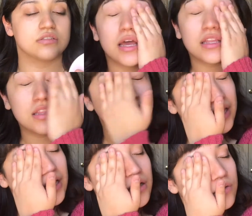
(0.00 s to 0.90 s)
And
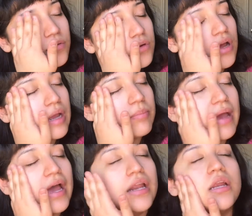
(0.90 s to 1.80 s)
then I
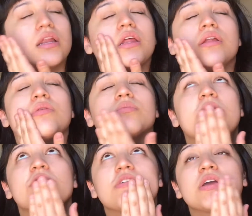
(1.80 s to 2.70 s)
pat it in with my
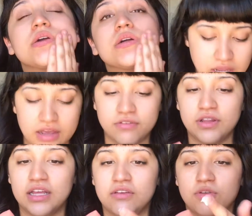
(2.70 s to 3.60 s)
fingers. I feel
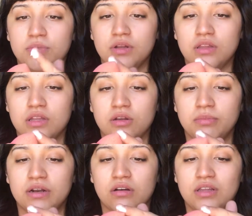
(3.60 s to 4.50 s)
like if you put a little
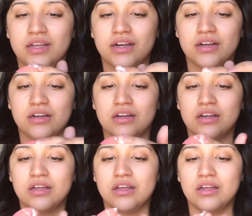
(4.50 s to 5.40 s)
bit on there,
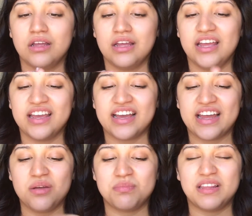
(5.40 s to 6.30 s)
it
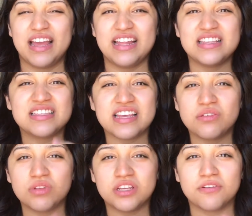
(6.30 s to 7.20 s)
kind of blends
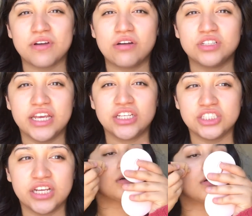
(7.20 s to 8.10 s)
in with your foundation.